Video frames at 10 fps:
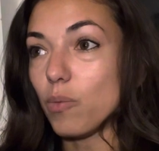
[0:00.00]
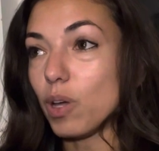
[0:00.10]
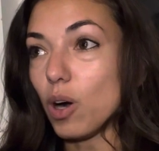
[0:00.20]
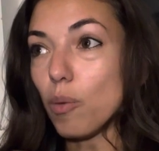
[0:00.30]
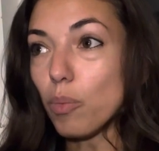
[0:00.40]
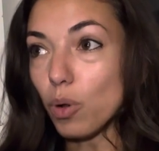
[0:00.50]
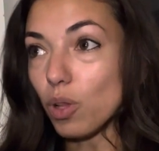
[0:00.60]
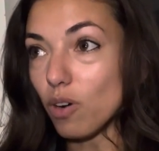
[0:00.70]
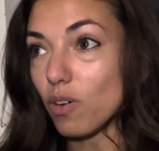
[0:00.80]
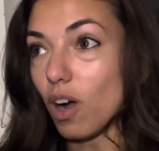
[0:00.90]
we all pull
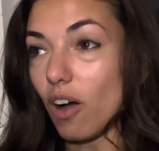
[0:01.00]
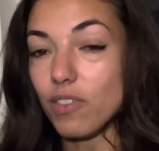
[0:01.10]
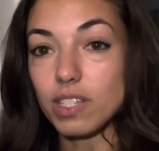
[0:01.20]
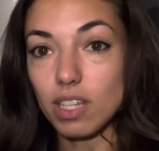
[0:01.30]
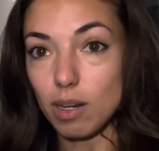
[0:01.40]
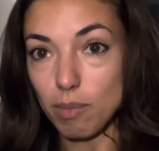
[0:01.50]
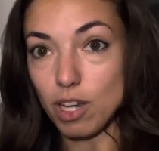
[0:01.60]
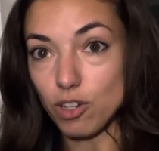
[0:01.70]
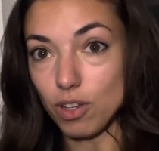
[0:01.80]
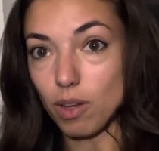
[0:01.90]
over, obviously, to
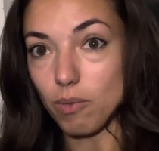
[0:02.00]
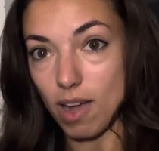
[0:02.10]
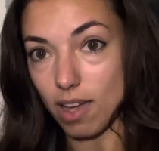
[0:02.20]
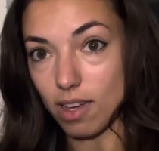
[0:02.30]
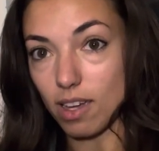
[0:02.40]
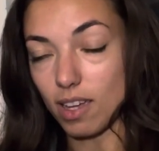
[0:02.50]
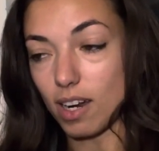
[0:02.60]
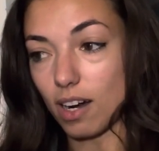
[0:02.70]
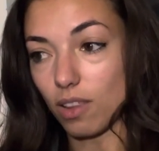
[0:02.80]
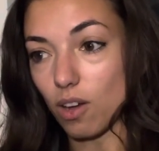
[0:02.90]
make sure that Ryan can get
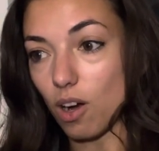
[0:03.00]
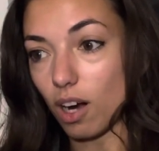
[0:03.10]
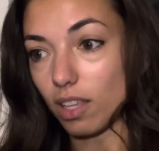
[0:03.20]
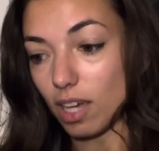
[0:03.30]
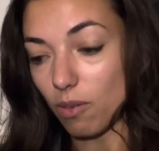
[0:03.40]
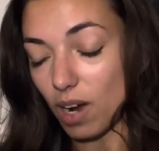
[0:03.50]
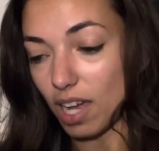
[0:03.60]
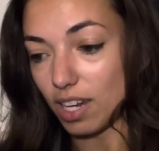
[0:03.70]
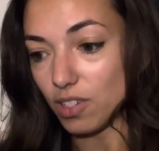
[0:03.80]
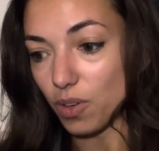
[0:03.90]
out of the car and that
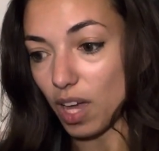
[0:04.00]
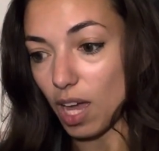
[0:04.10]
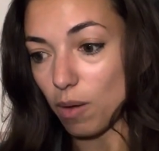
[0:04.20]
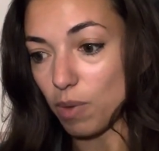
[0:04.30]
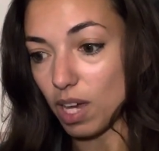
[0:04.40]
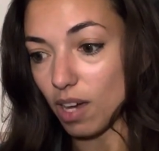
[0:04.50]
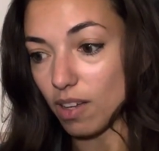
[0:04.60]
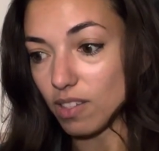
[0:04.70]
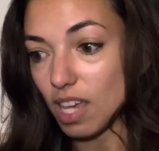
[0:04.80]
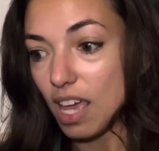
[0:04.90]
Ryan is okay,
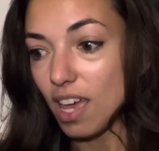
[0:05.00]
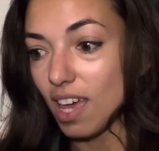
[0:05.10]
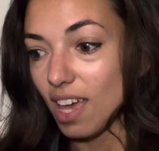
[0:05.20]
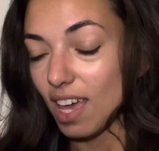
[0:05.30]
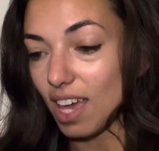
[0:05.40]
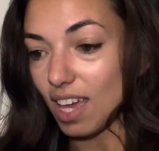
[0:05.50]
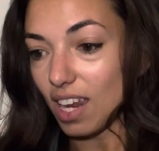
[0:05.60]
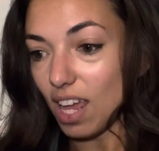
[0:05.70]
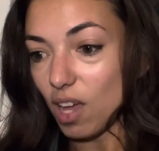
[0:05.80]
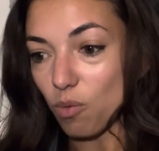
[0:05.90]
because
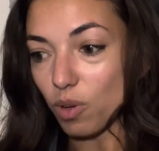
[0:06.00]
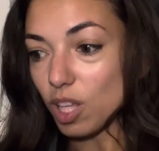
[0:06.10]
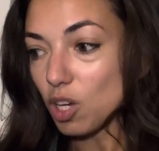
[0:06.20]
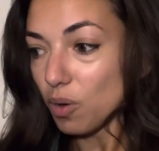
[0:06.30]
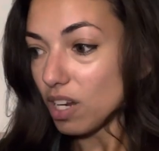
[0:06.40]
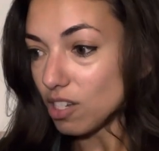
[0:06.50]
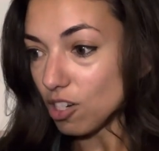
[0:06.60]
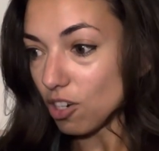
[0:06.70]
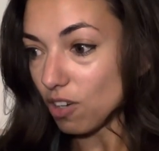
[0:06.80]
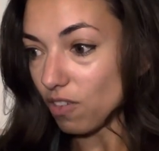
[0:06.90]
in a really crazy
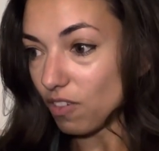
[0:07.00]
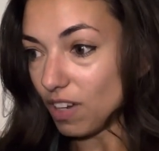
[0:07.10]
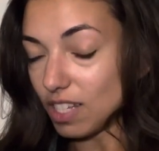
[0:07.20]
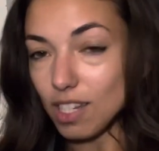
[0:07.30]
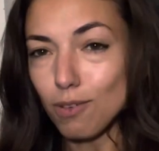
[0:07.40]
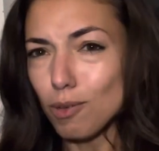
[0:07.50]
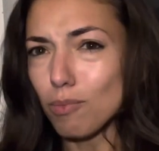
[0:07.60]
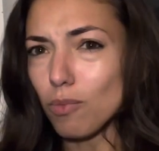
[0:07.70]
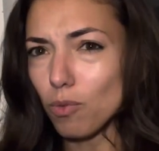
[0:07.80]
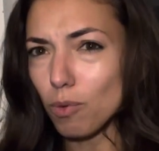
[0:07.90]
turn of events. Now,
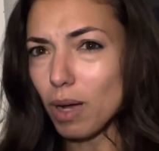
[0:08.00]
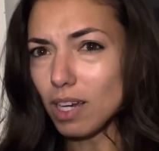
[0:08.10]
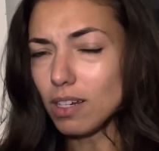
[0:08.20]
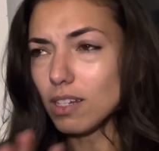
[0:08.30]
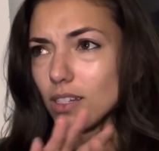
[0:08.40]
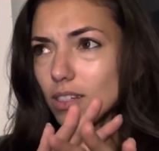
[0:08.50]
remind